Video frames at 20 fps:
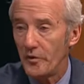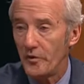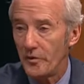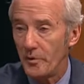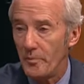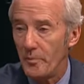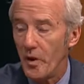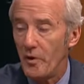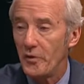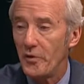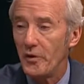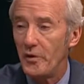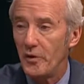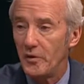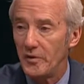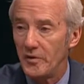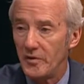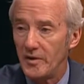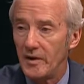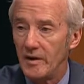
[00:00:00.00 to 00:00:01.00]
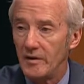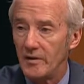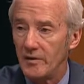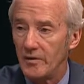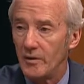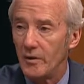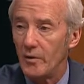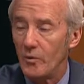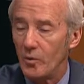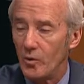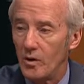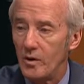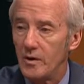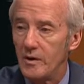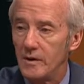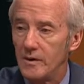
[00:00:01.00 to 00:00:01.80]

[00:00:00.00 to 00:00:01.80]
So both of those things are at work.